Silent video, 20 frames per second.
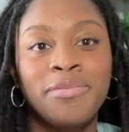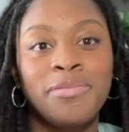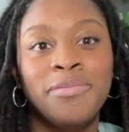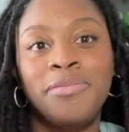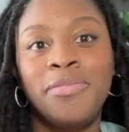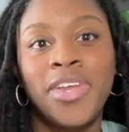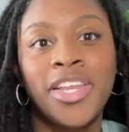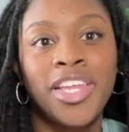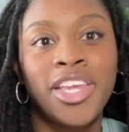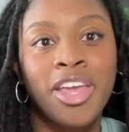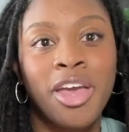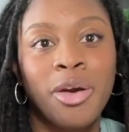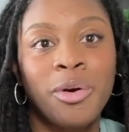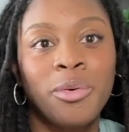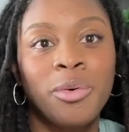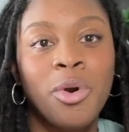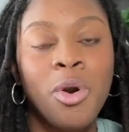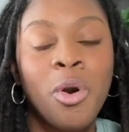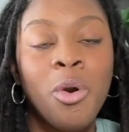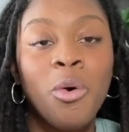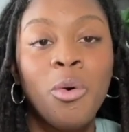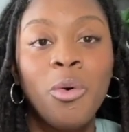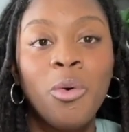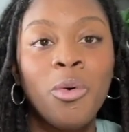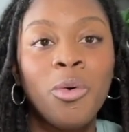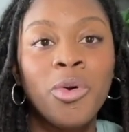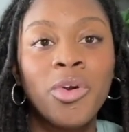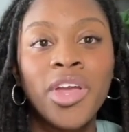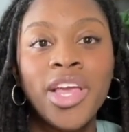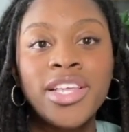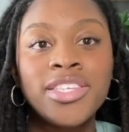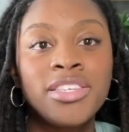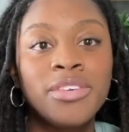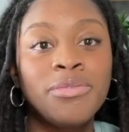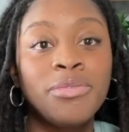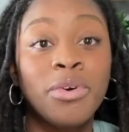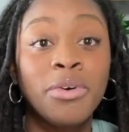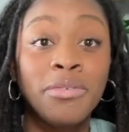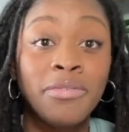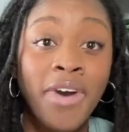video? Or is it
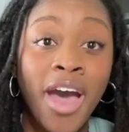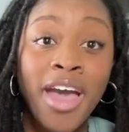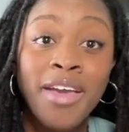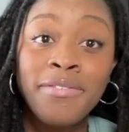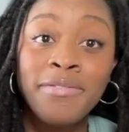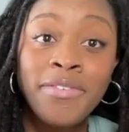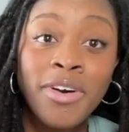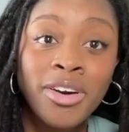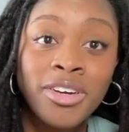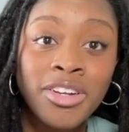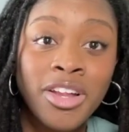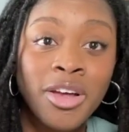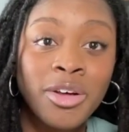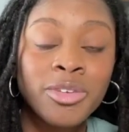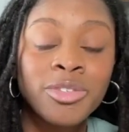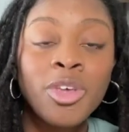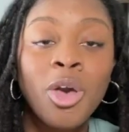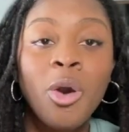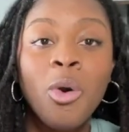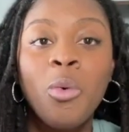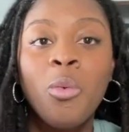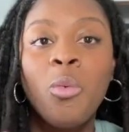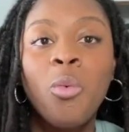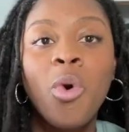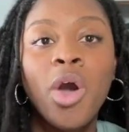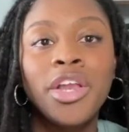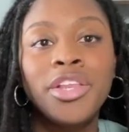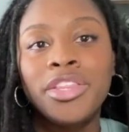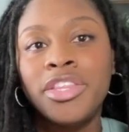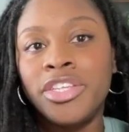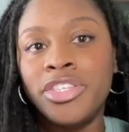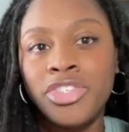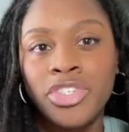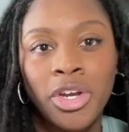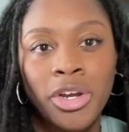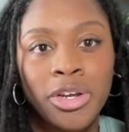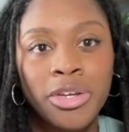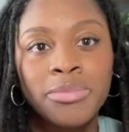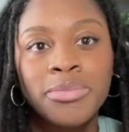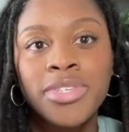for 5 photos? What are the
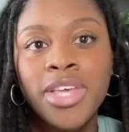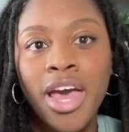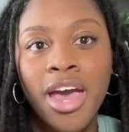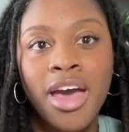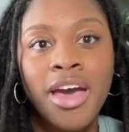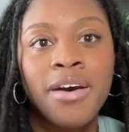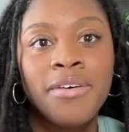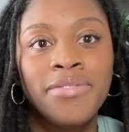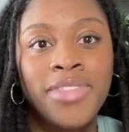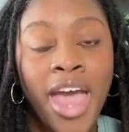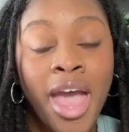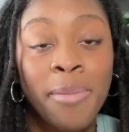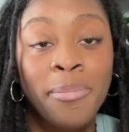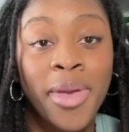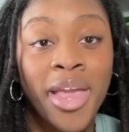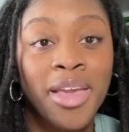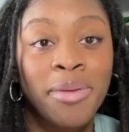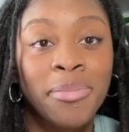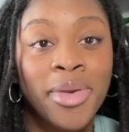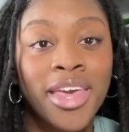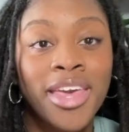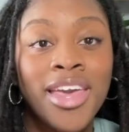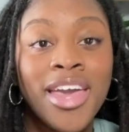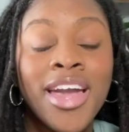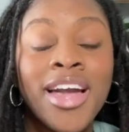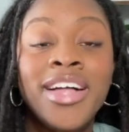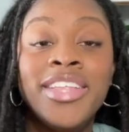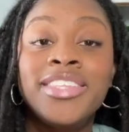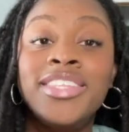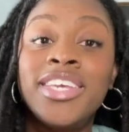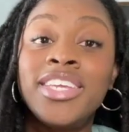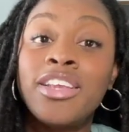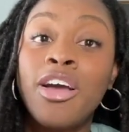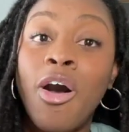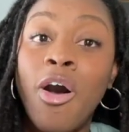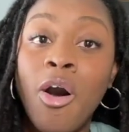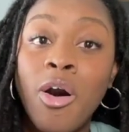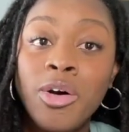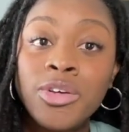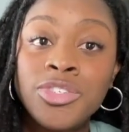terms of that payment? Then
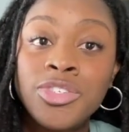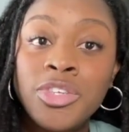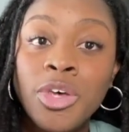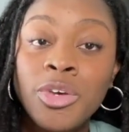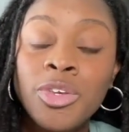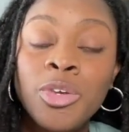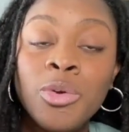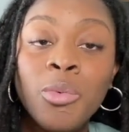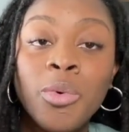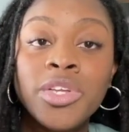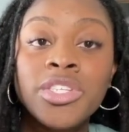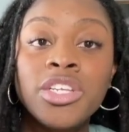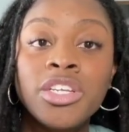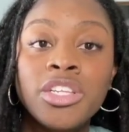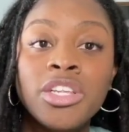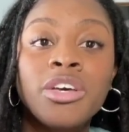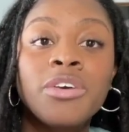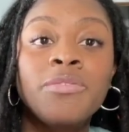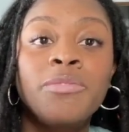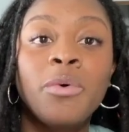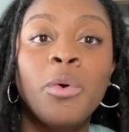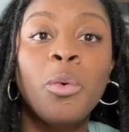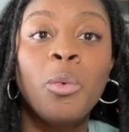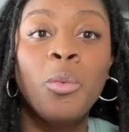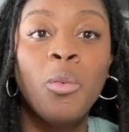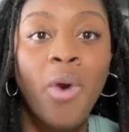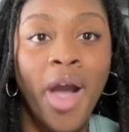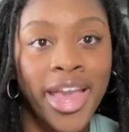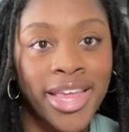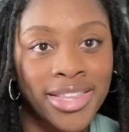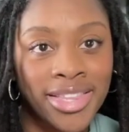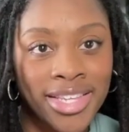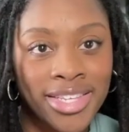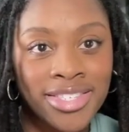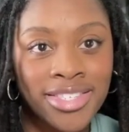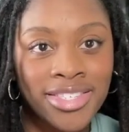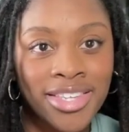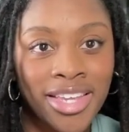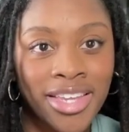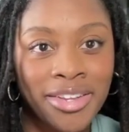also you want to look for
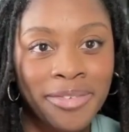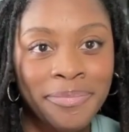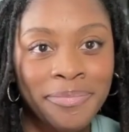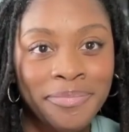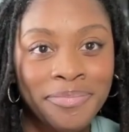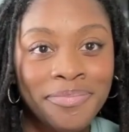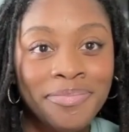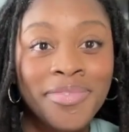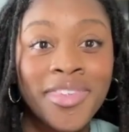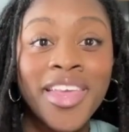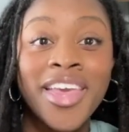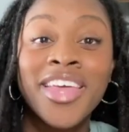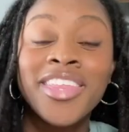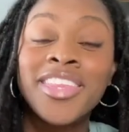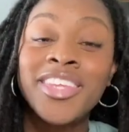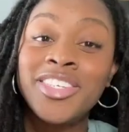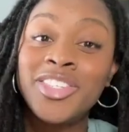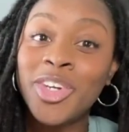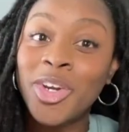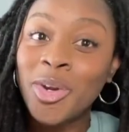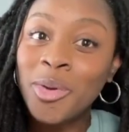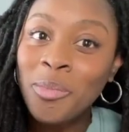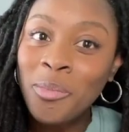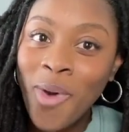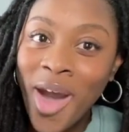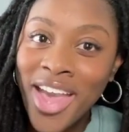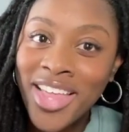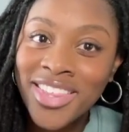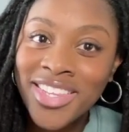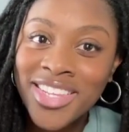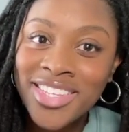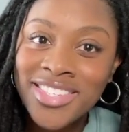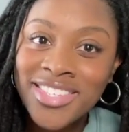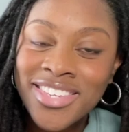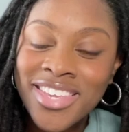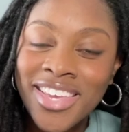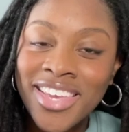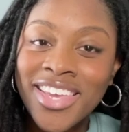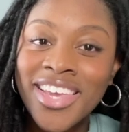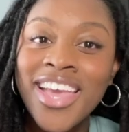whitelisting. The term
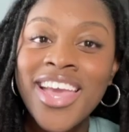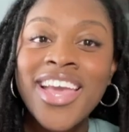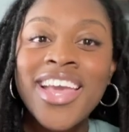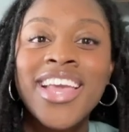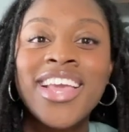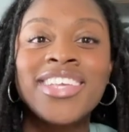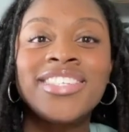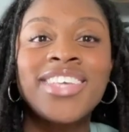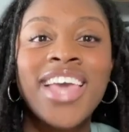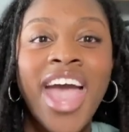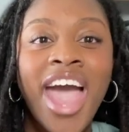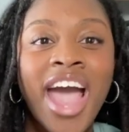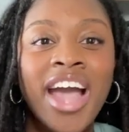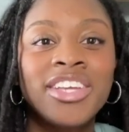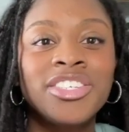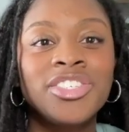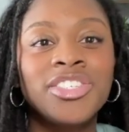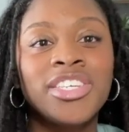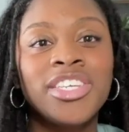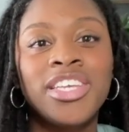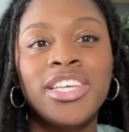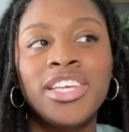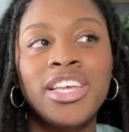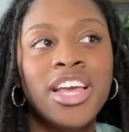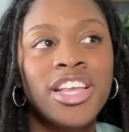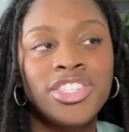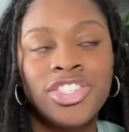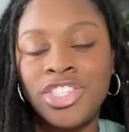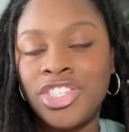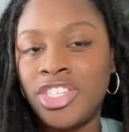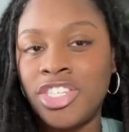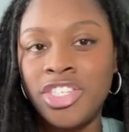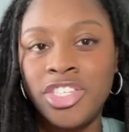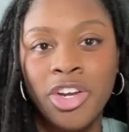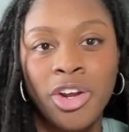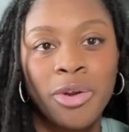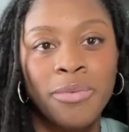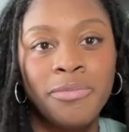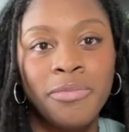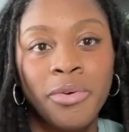whitelisting is actually just a
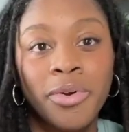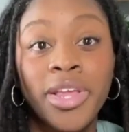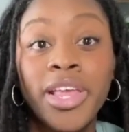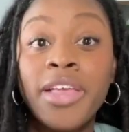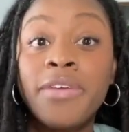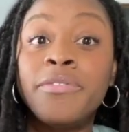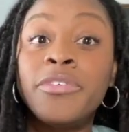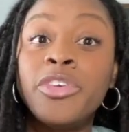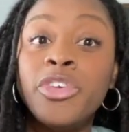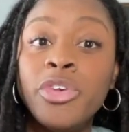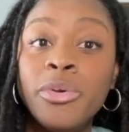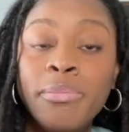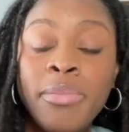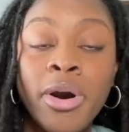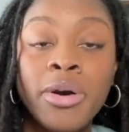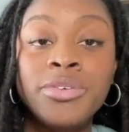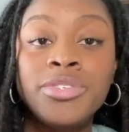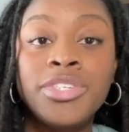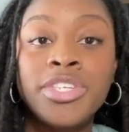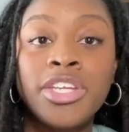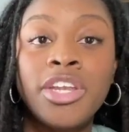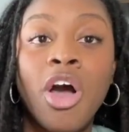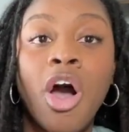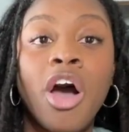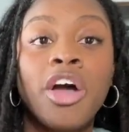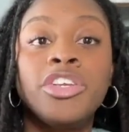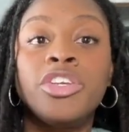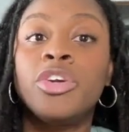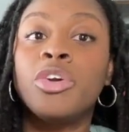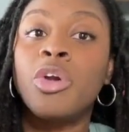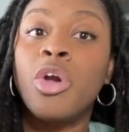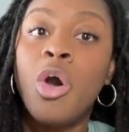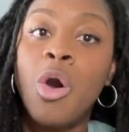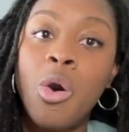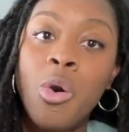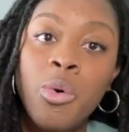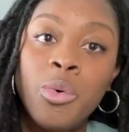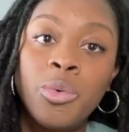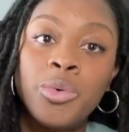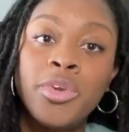term for if you posted on your
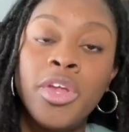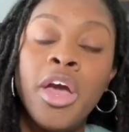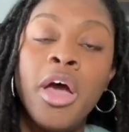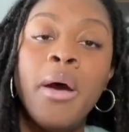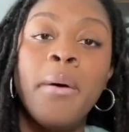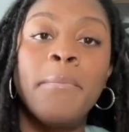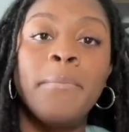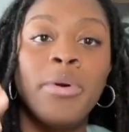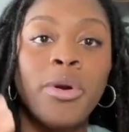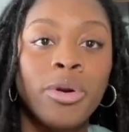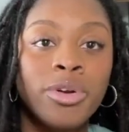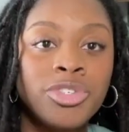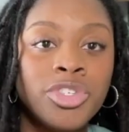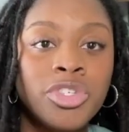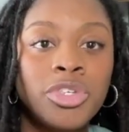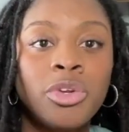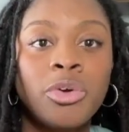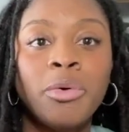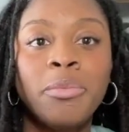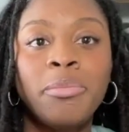own personal